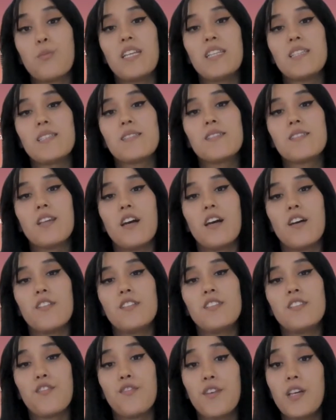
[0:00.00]
be
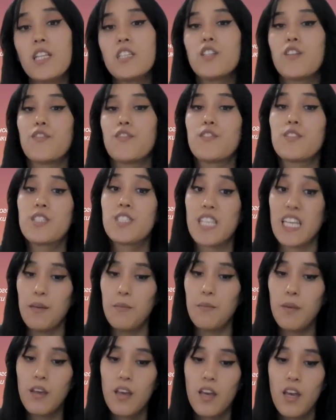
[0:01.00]
in the field of
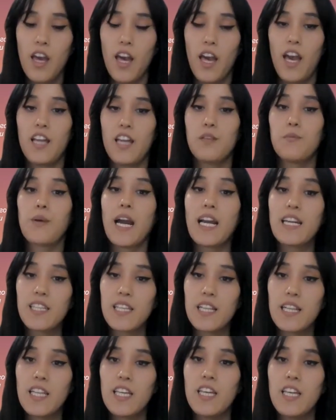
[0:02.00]
STEM. And
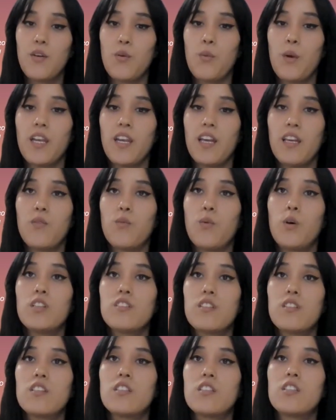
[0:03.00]
practically, when I
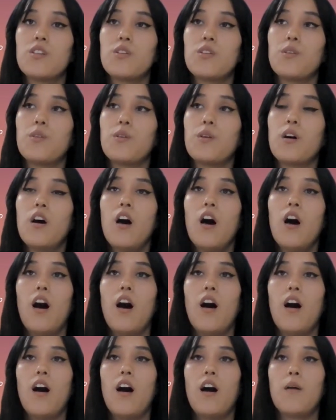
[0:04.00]
wanted to
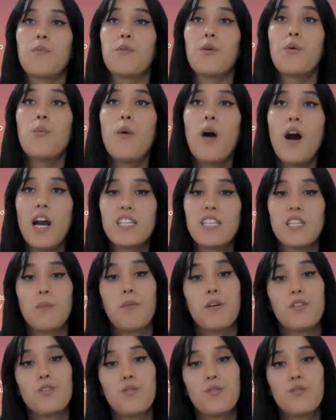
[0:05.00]
provide
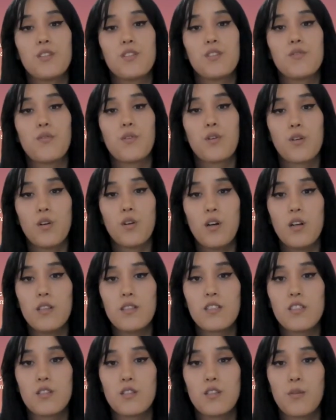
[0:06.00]
opportunities for
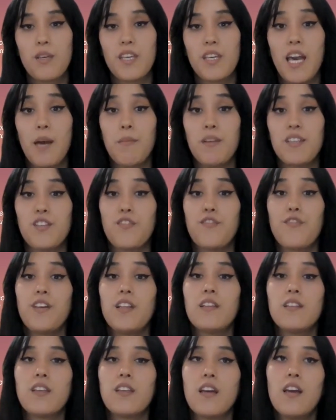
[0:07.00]
girls to become in the
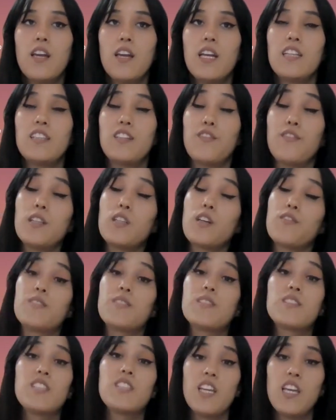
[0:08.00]
field of
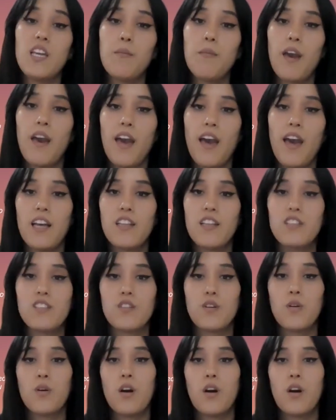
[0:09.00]
STEM, and